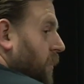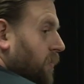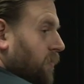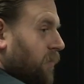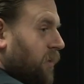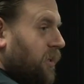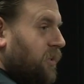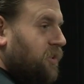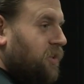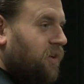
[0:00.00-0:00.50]

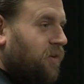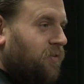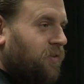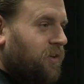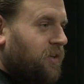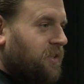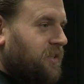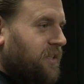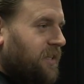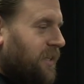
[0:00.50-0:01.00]
Not sure if
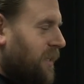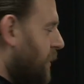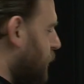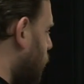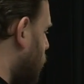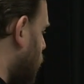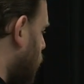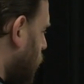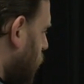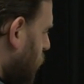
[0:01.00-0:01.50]
you can see that
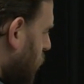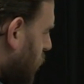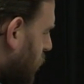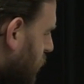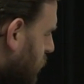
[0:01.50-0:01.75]
very well.